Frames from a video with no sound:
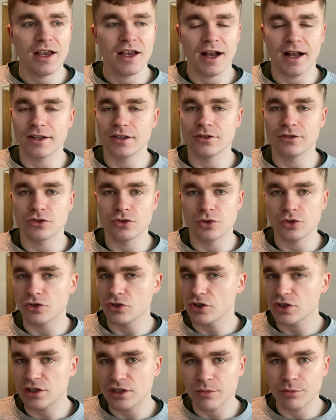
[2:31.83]
and you can
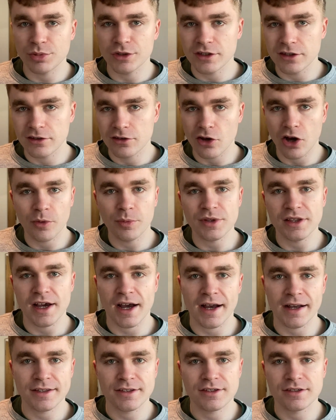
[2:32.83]
just simply copy the
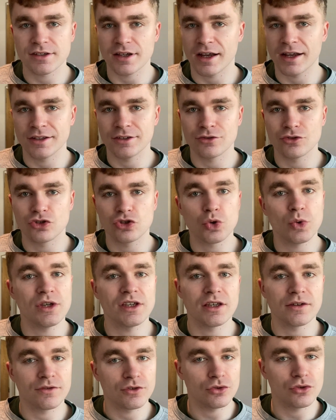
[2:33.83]
ads and tweak
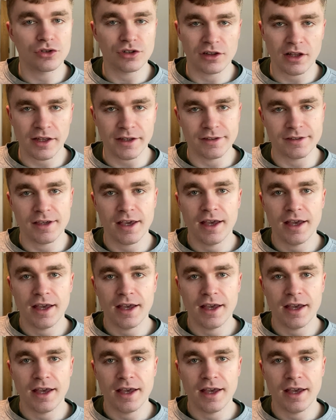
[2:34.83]
it for your client.